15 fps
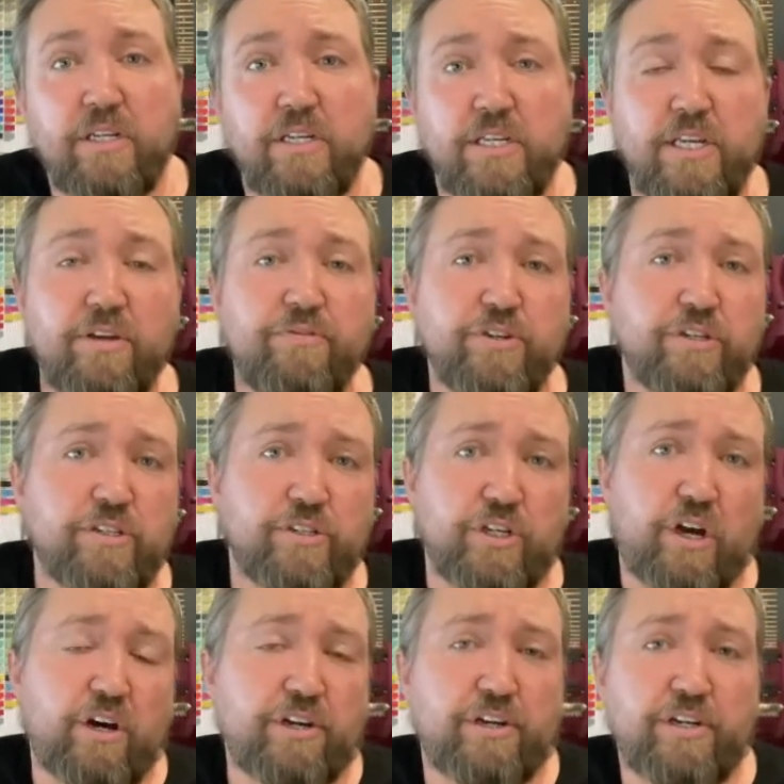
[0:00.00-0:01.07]
give your
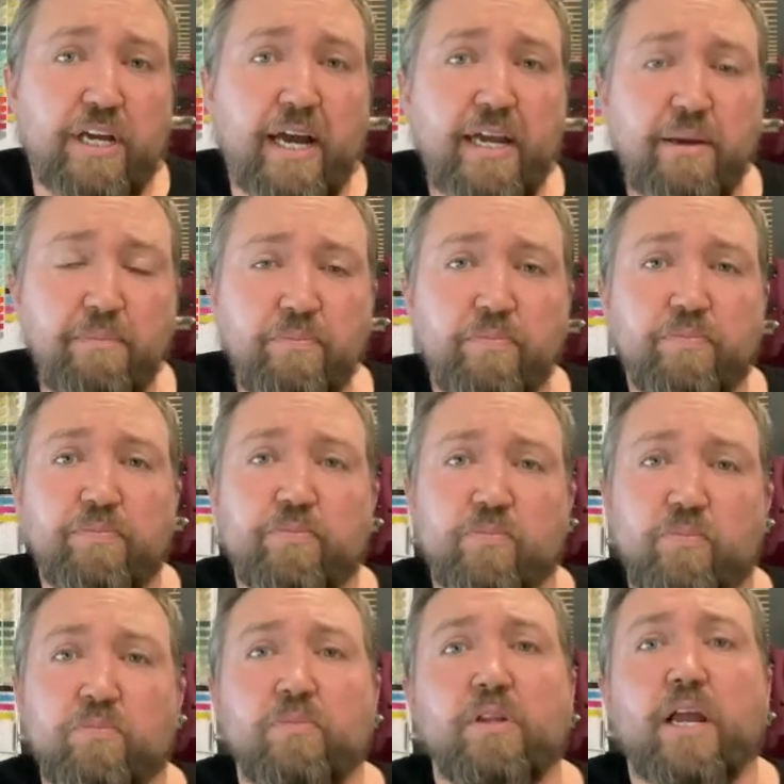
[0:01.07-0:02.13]
design a name,
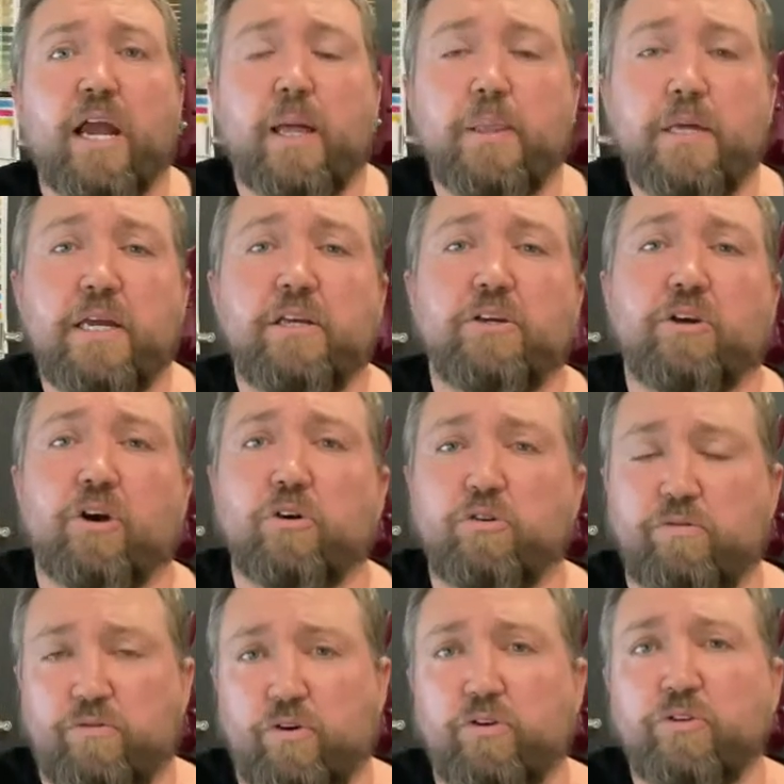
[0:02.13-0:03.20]
and there you go,
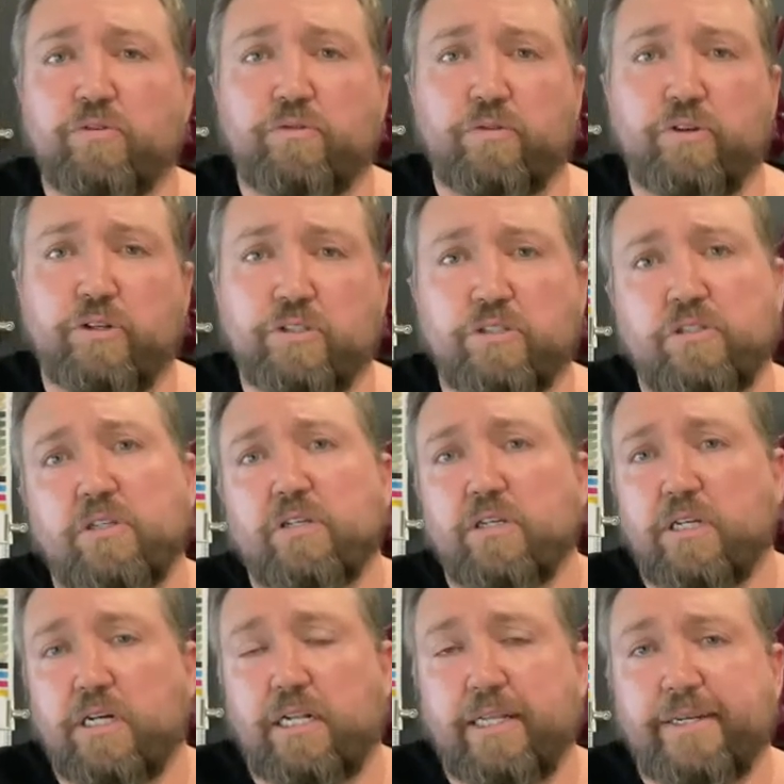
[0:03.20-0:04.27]
you've got your first
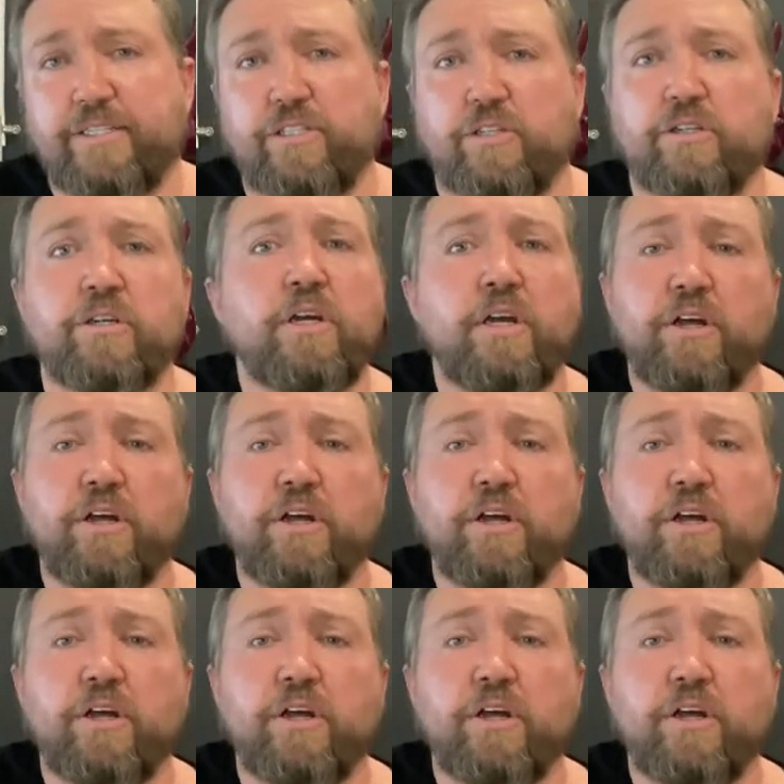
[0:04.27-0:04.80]
collection.